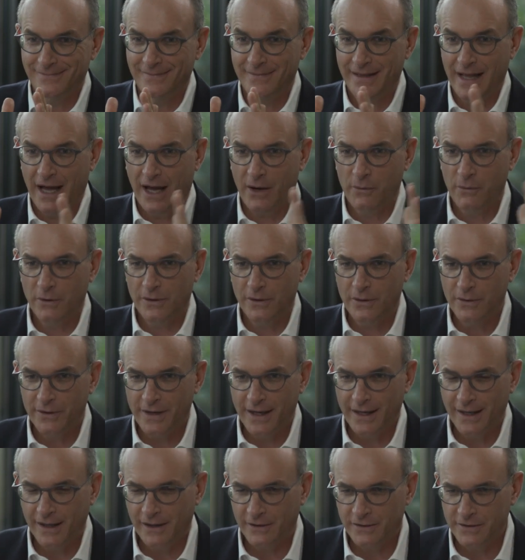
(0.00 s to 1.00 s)
Now we're
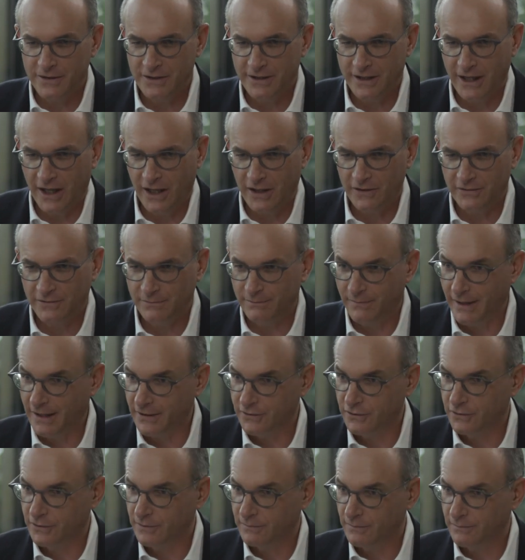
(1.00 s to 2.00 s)
looking at ourselves
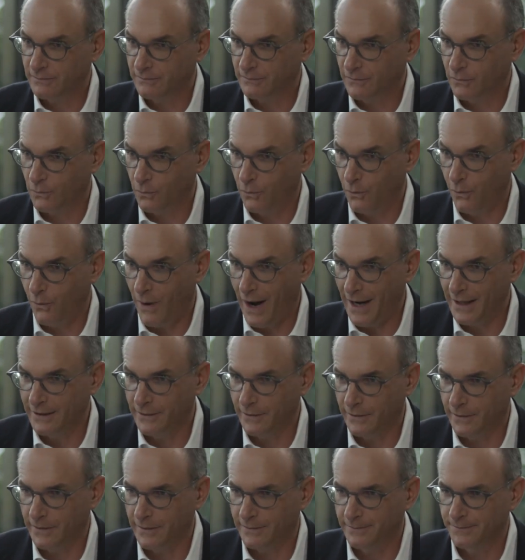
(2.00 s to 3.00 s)
much
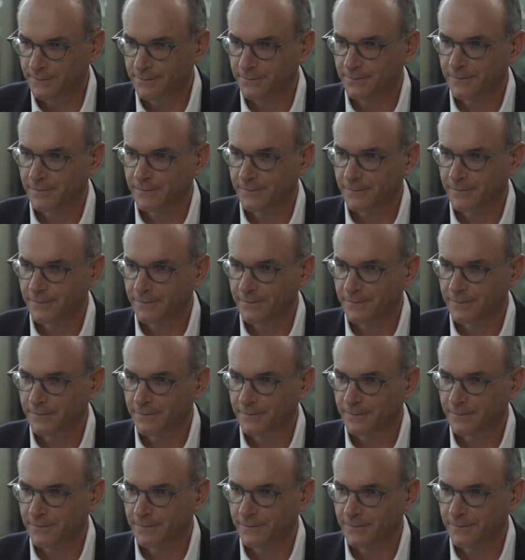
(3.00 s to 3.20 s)
wider.